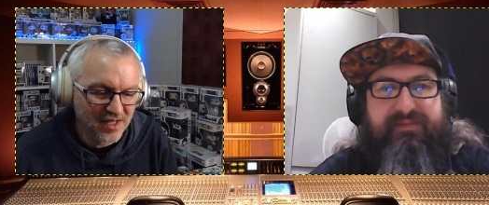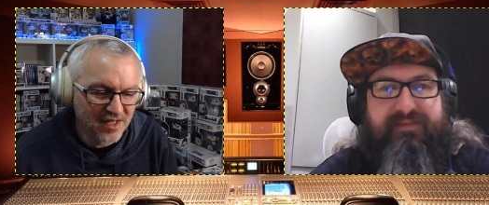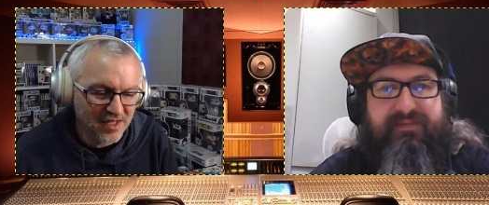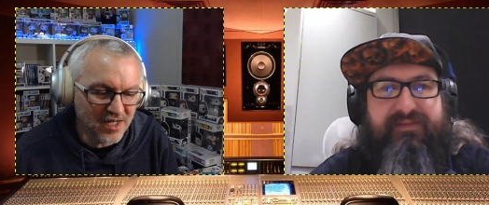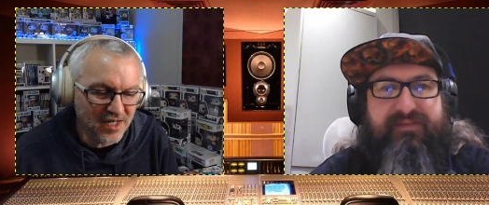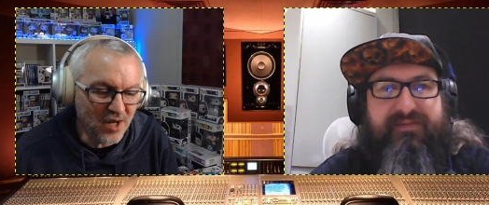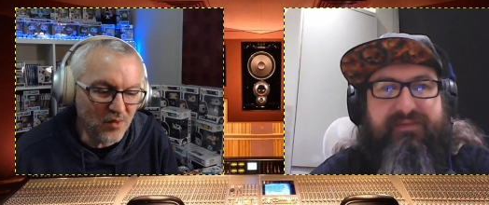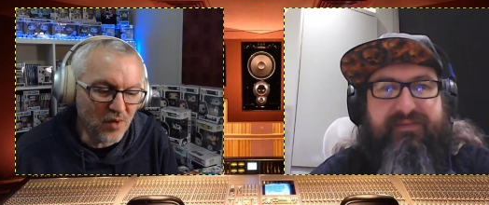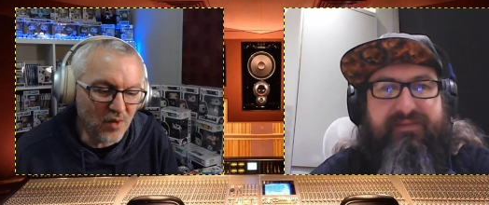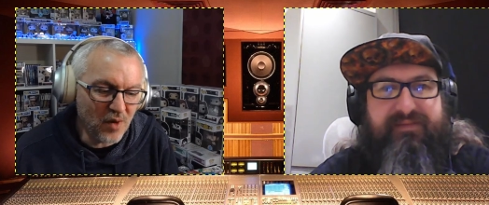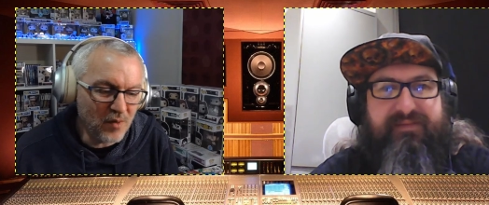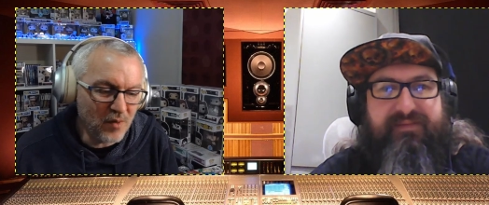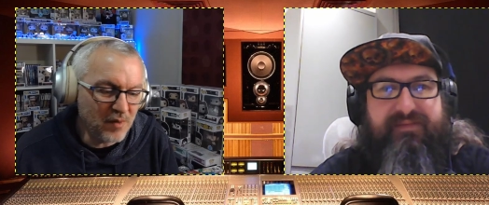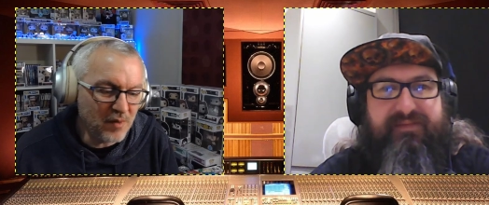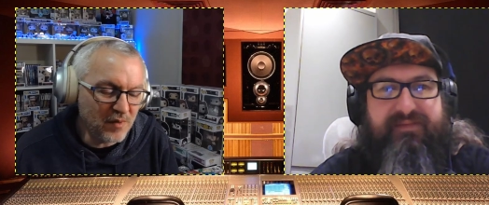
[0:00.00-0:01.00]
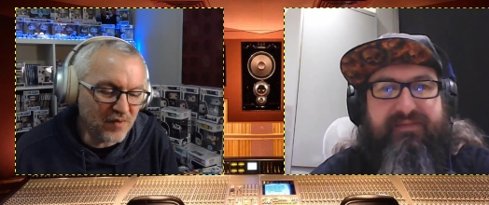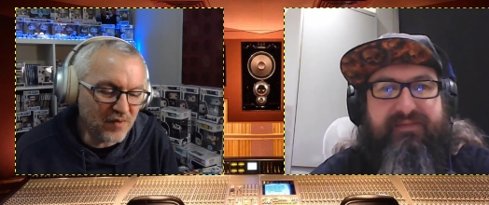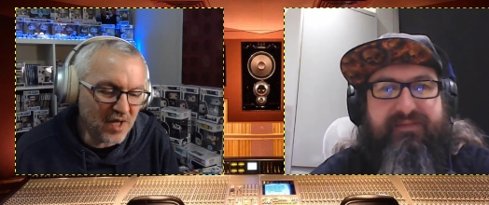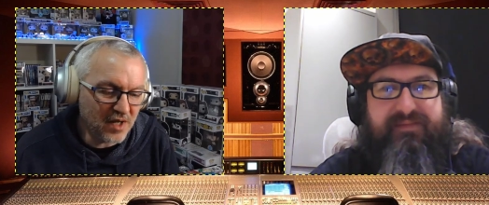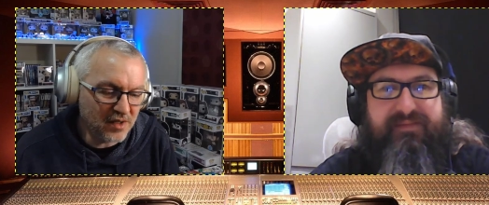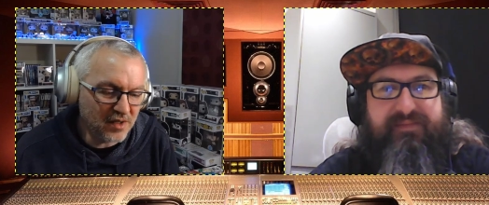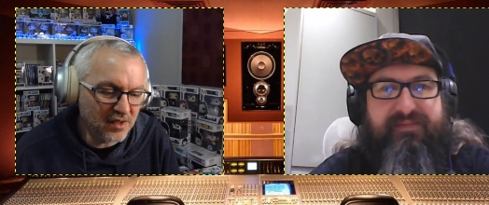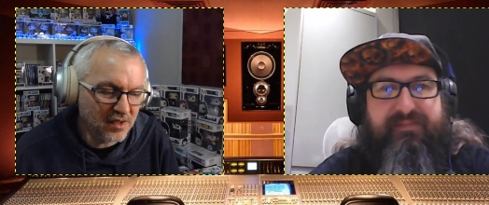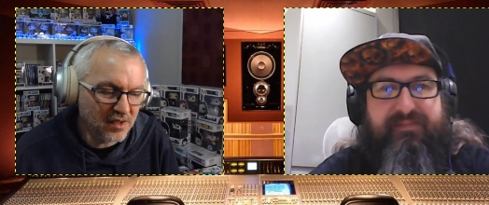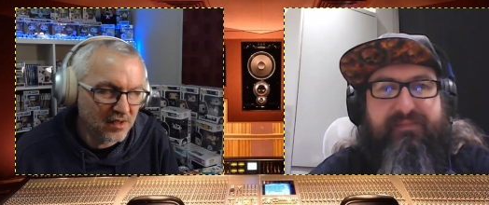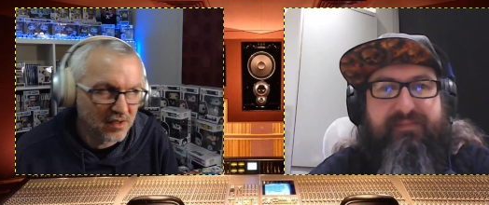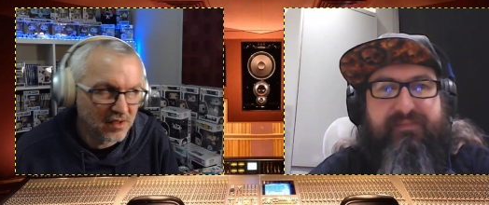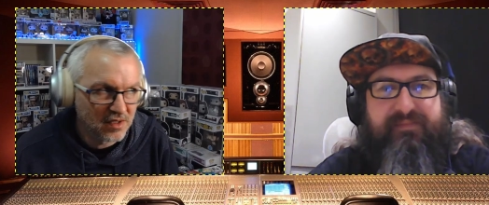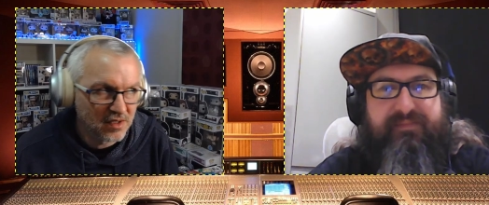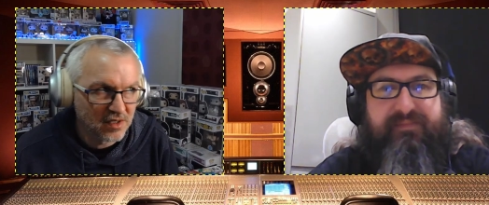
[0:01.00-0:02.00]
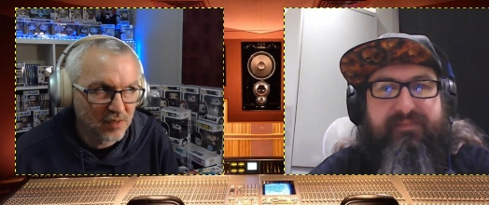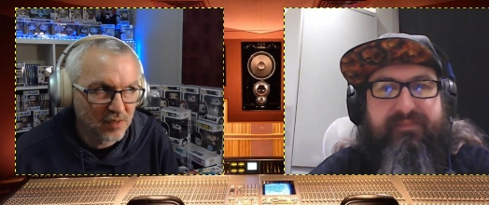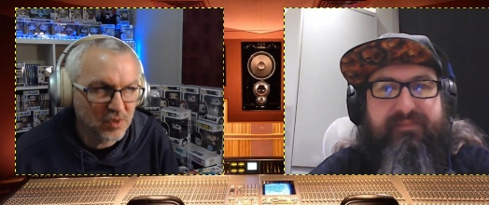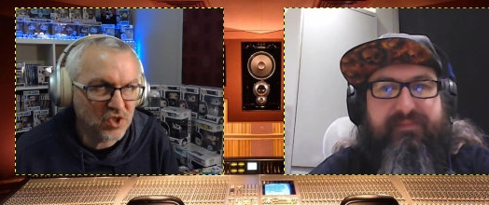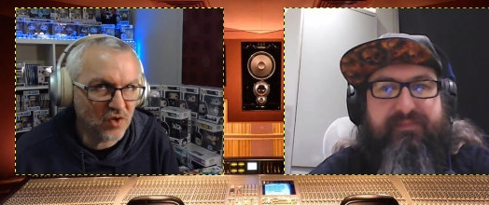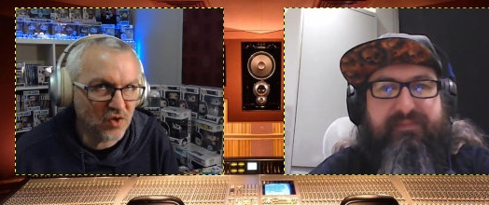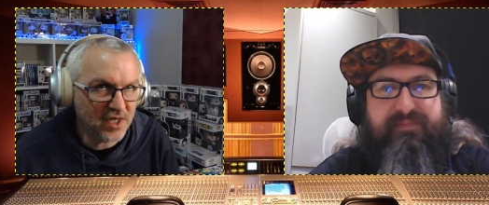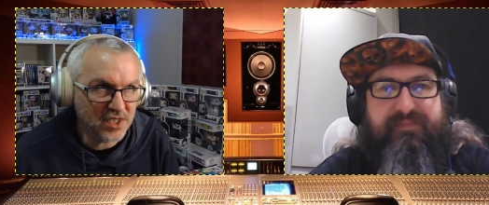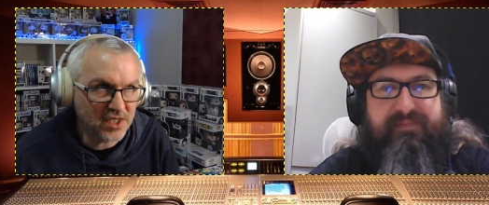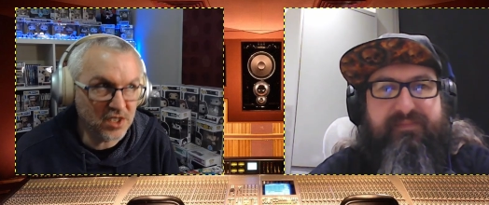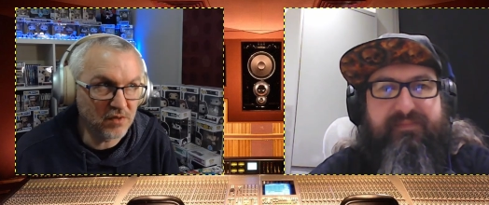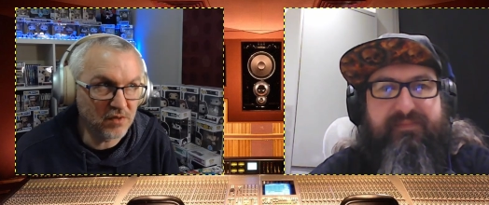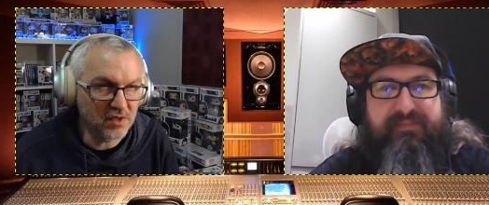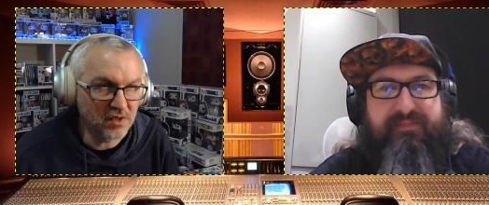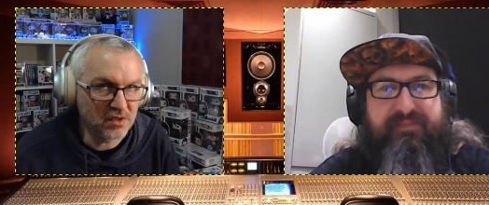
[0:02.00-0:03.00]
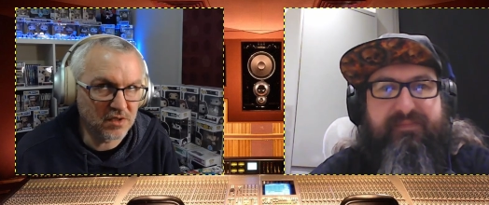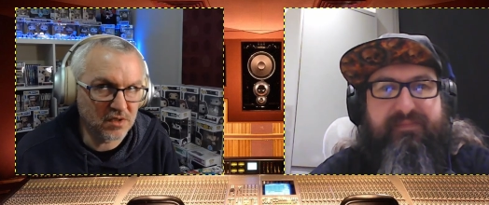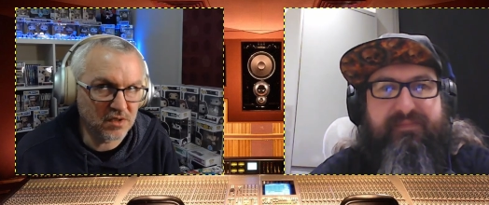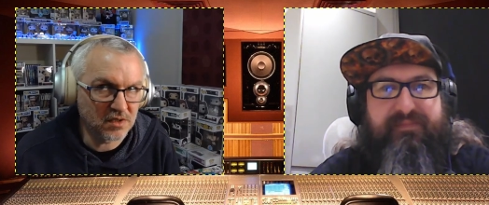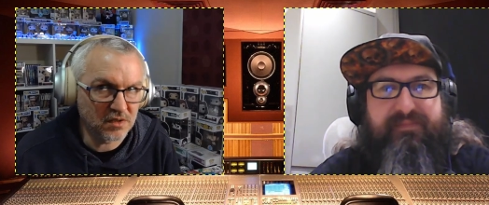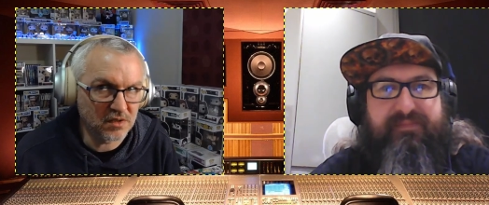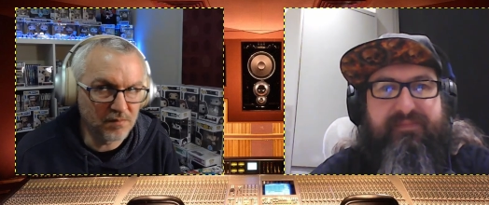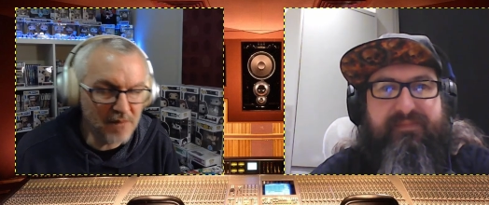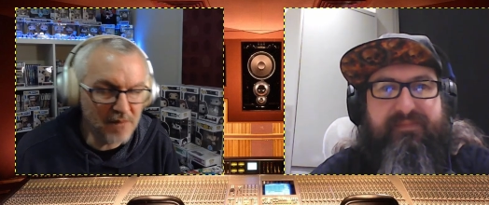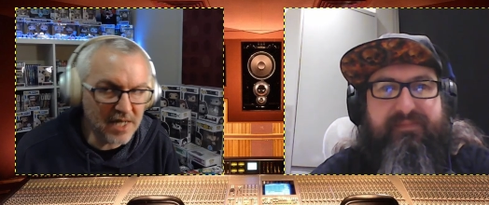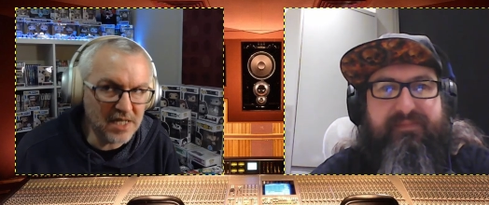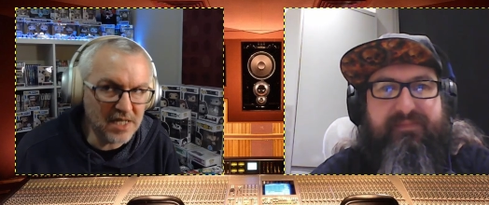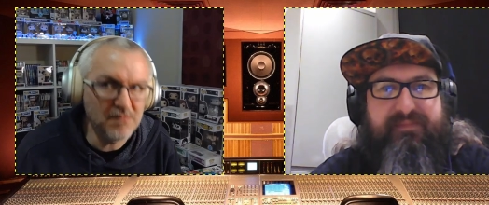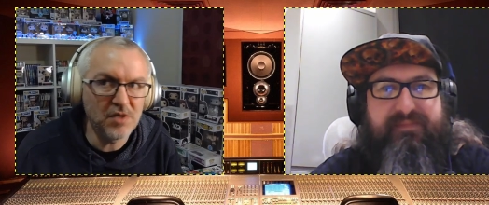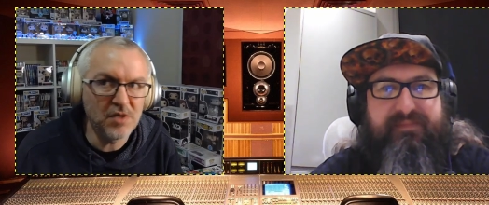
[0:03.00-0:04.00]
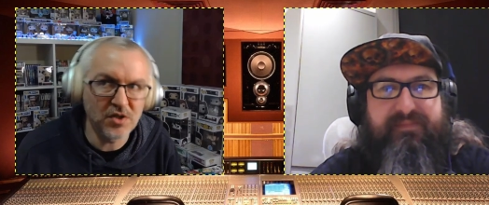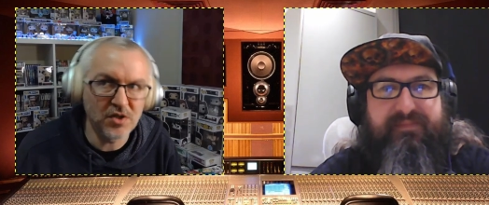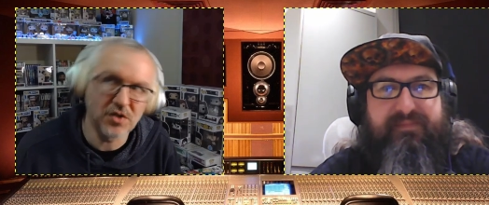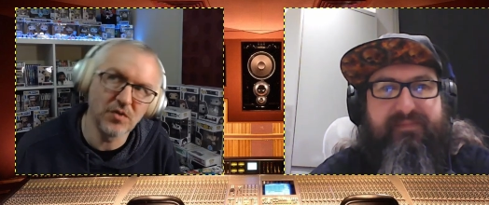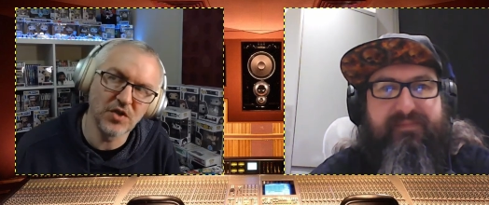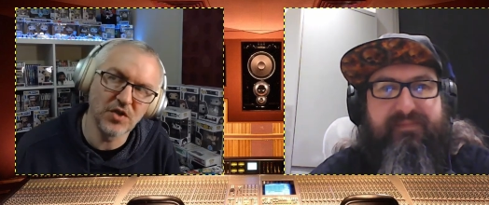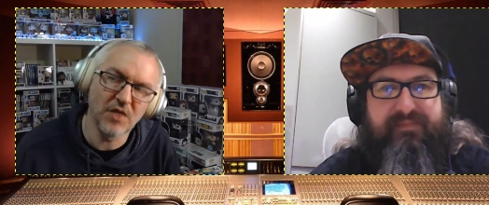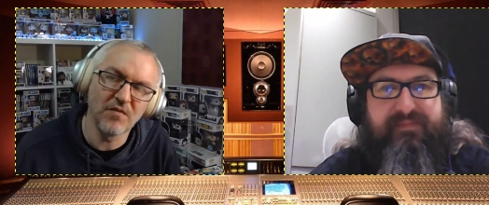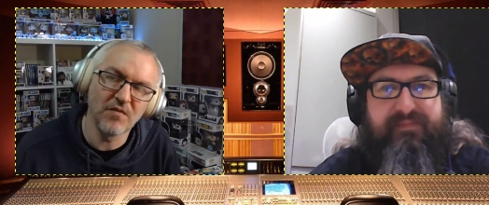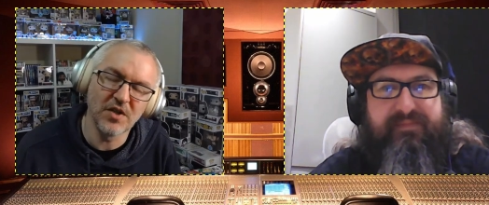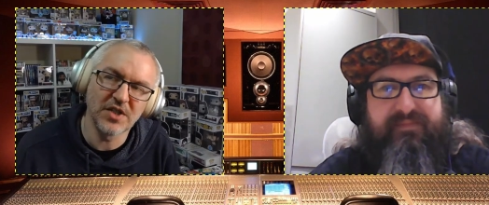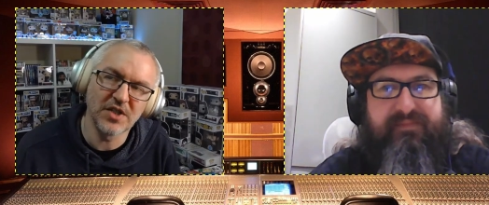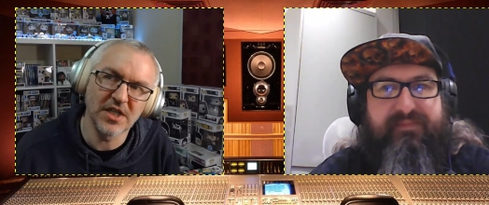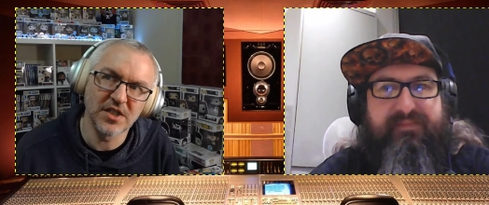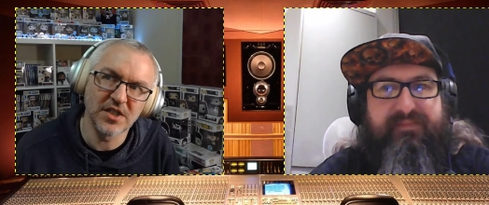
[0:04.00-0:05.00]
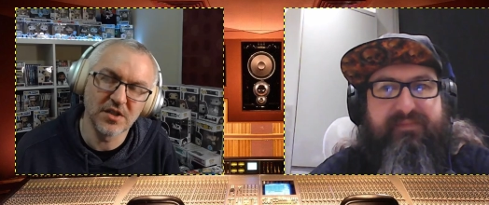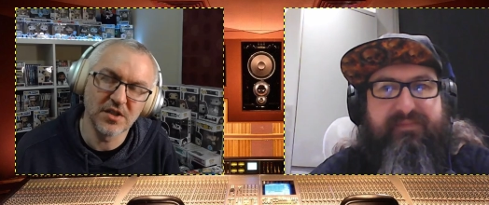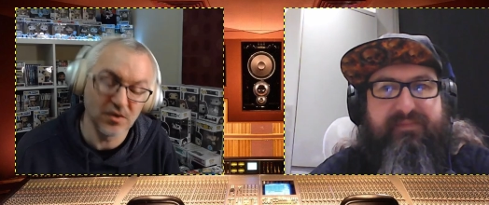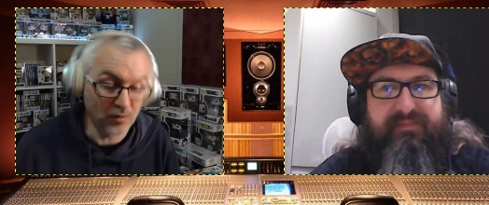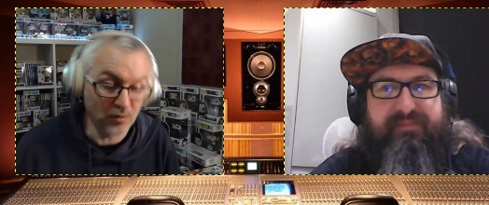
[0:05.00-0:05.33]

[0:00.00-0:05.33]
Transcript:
Speaker 1: you know we we've done we tried to do as many musical genres as